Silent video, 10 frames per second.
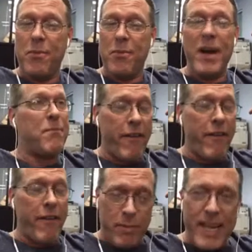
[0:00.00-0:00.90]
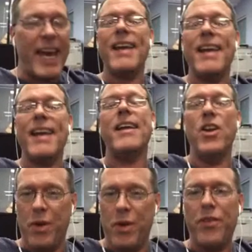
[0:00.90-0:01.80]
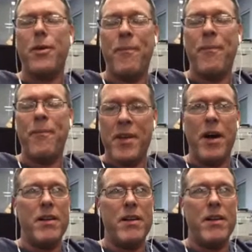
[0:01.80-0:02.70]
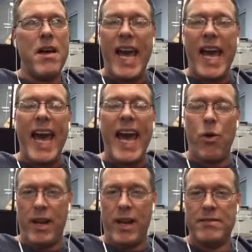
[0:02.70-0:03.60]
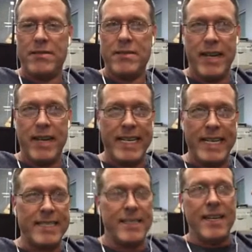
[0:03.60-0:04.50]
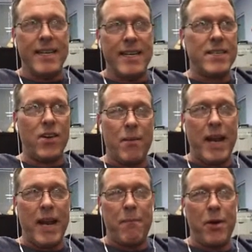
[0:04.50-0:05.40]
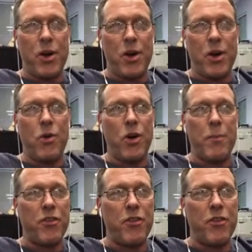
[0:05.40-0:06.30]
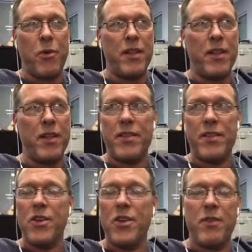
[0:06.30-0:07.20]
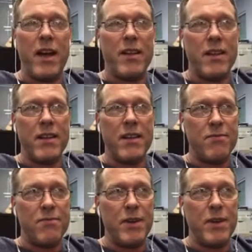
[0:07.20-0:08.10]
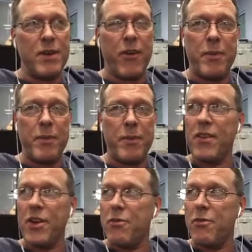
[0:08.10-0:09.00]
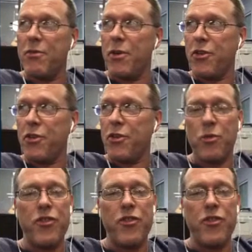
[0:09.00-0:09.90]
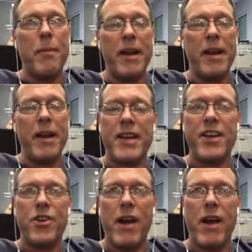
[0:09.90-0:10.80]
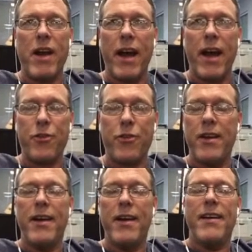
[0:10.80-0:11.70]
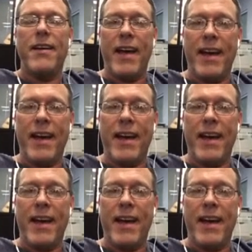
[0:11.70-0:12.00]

you may probably gain new ones, but you can't quit, right? So, I mean, I put a quote up this morning that the universe, it really helps me look at the universe has one job, and it's to kick your ass